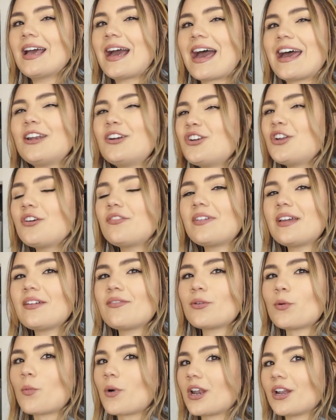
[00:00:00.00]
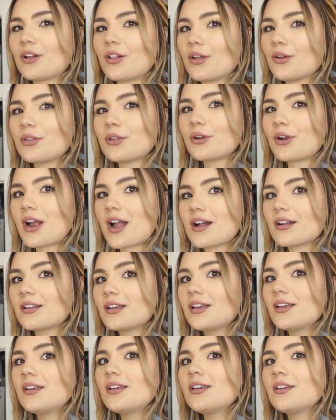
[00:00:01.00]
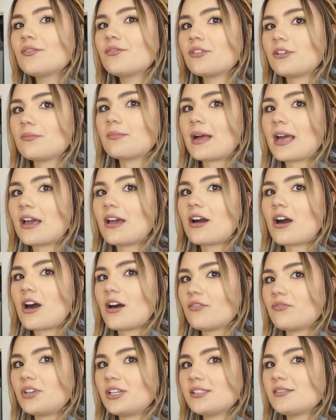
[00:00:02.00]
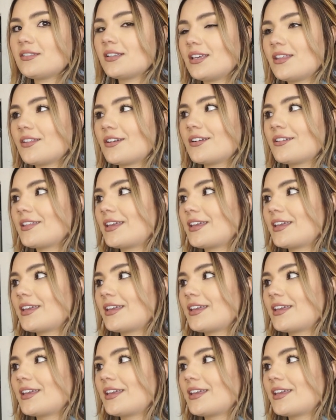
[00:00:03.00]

I don't know if I even want a clothing rack for my office either.